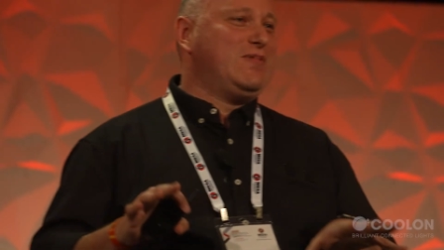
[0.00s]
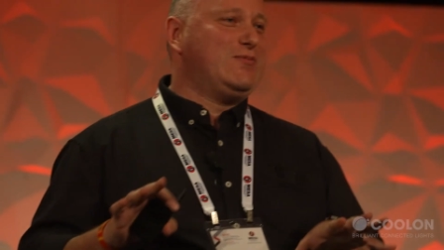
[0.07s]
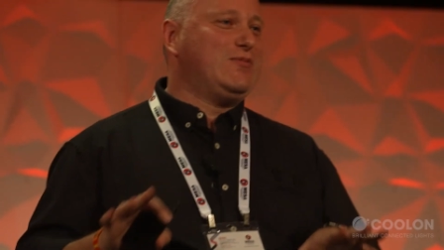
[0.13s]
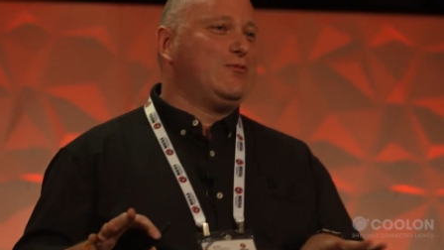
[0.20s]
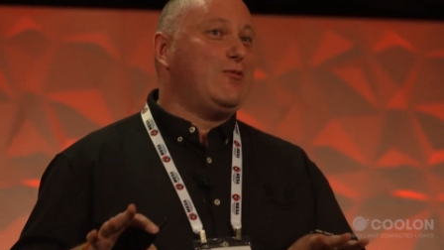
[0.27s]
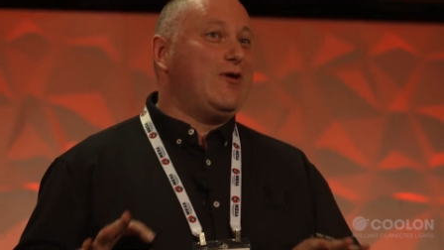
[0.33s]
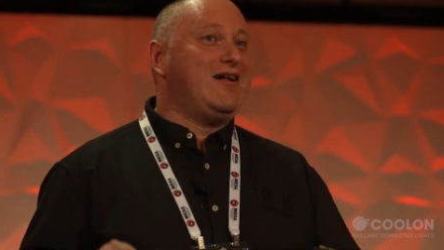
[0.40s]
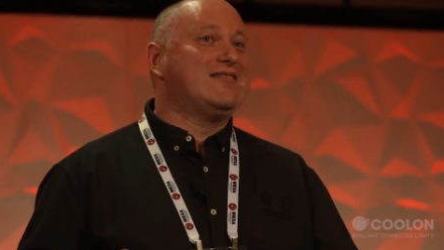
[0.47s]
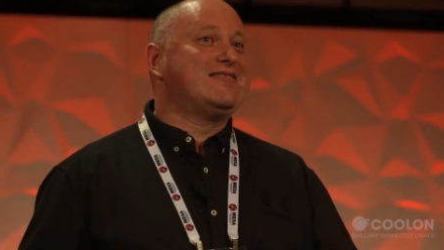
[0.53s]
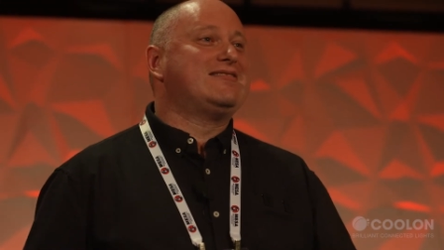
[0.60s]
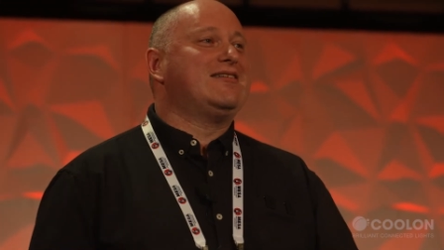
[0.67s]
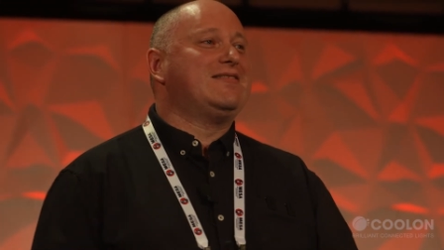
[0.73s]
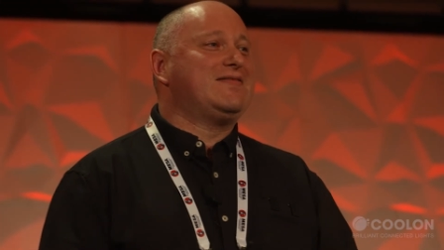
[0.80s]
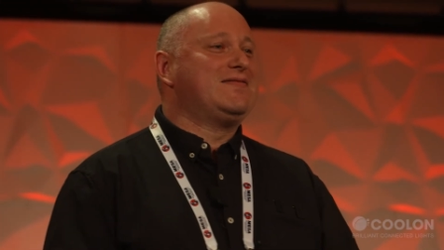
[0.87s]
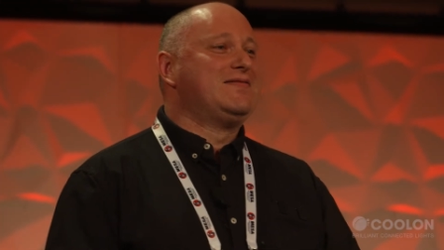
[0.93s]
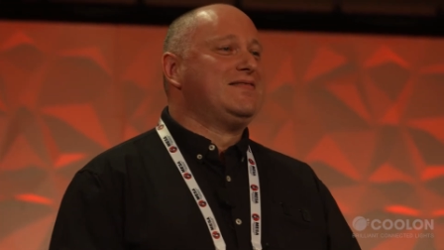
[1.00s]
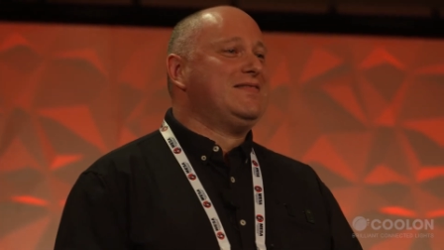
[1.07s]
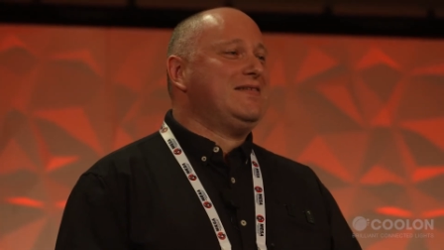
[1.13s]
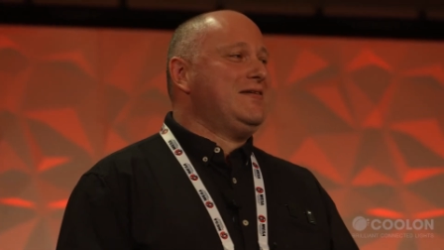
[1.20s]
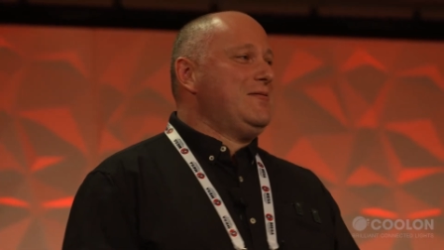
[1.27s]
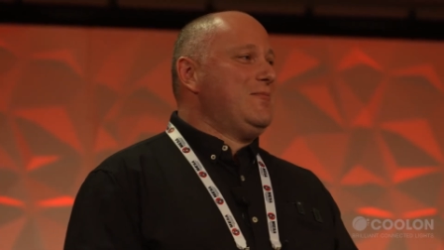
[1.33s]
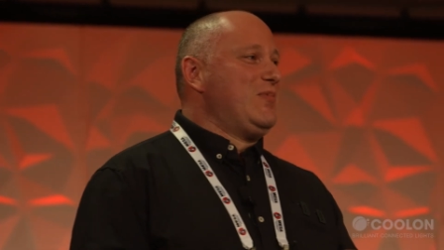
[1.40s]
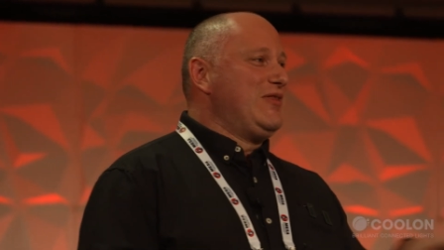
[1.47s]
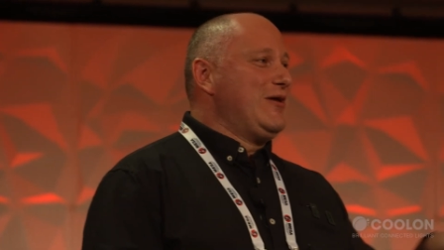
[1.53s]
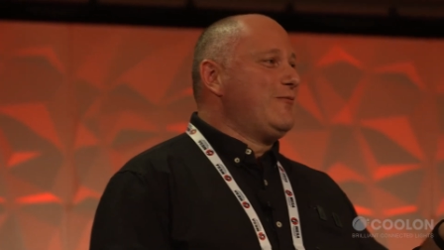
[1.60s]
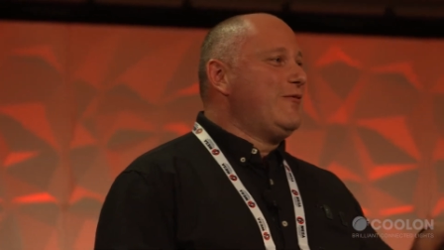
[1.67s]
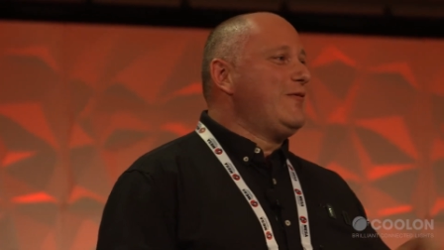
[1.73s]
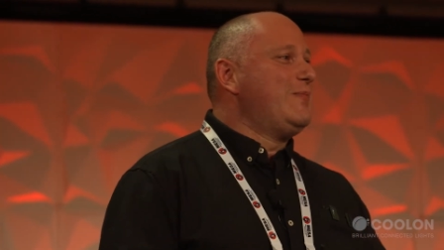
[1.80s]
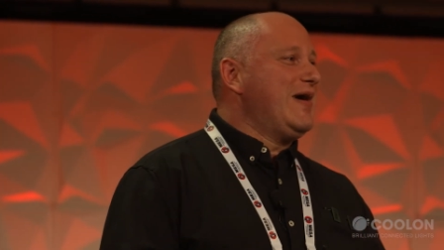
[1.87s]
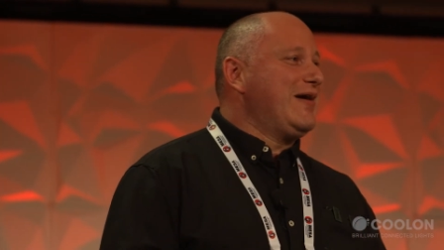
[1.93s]
people wild stuff. But then we
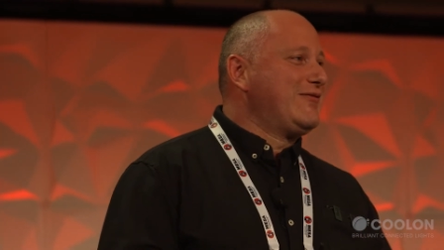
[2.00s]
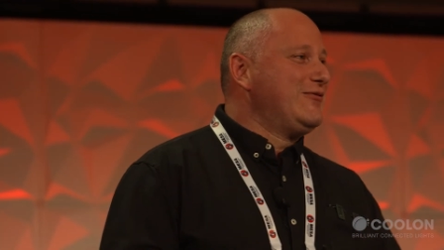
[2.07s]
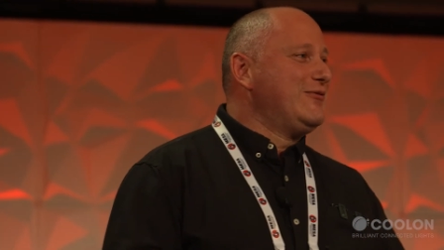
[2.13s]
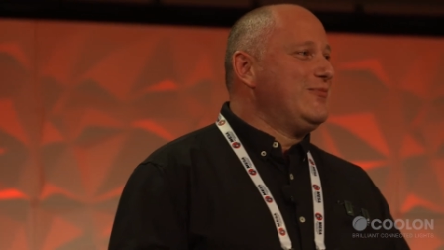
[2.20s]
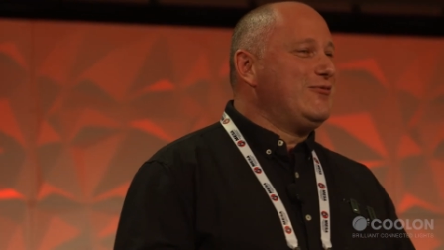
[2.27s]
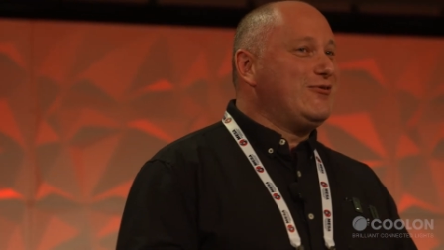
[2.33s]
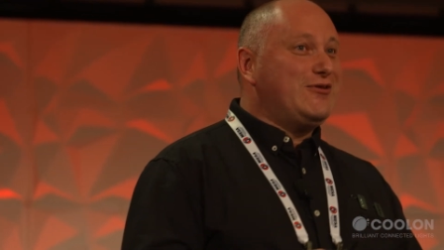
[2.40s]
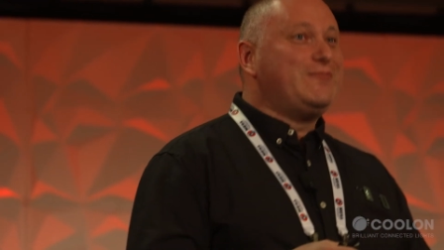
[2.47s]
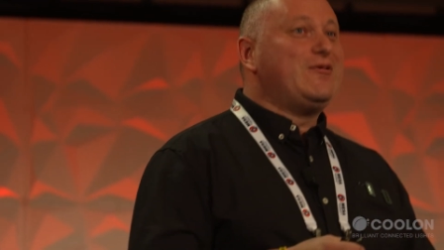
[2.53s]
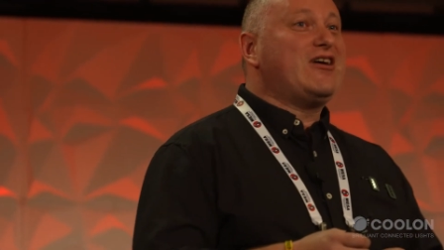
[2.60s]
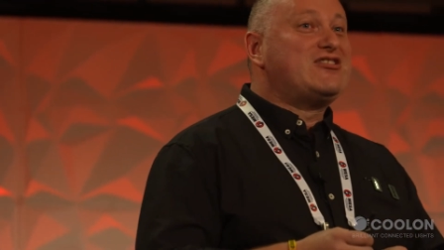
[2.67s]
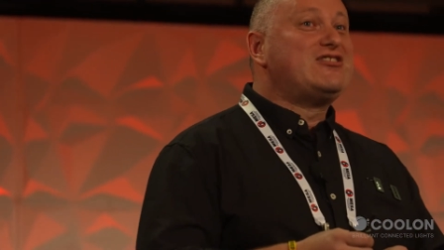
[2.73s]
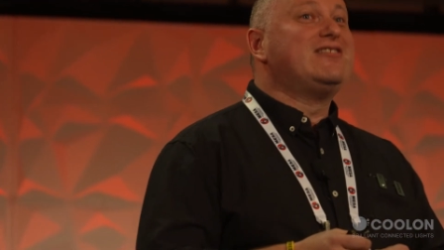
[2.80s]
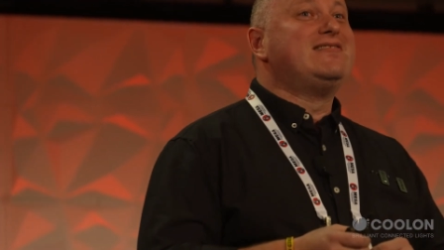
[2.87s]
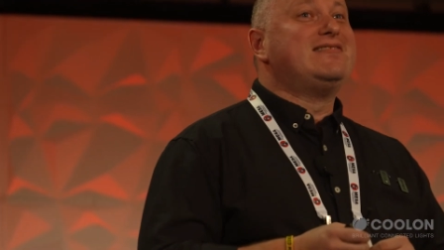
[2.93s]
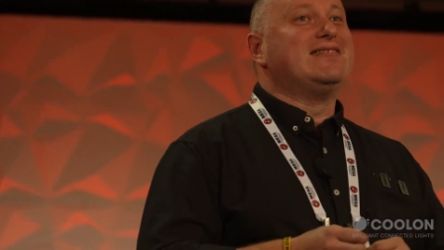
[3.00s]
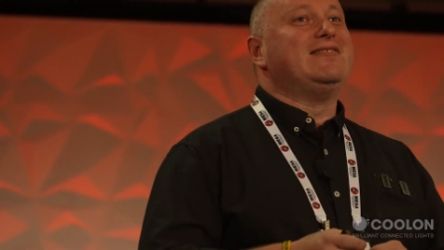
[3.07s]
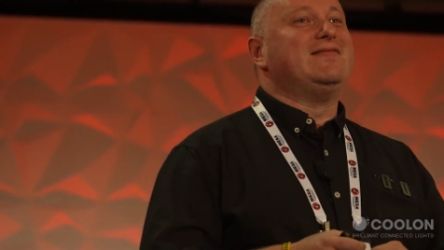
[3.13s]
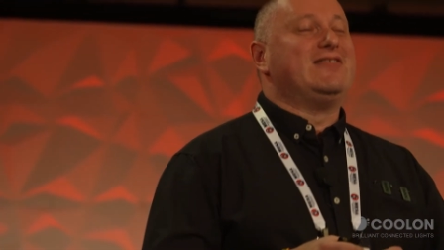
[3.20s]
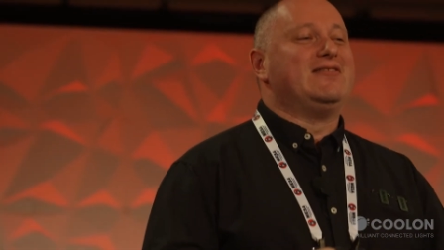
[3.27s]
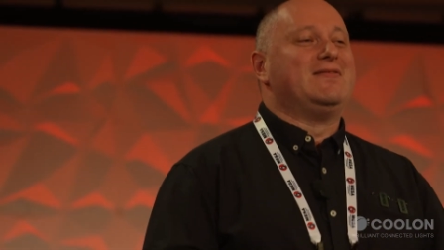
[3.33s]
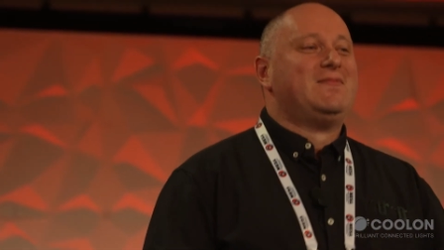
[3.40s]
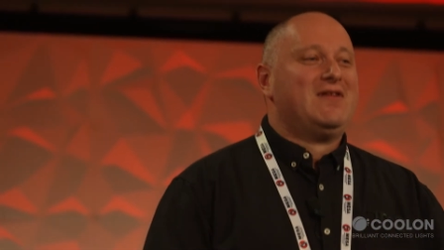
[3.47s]
went back to the board and we actually delivered.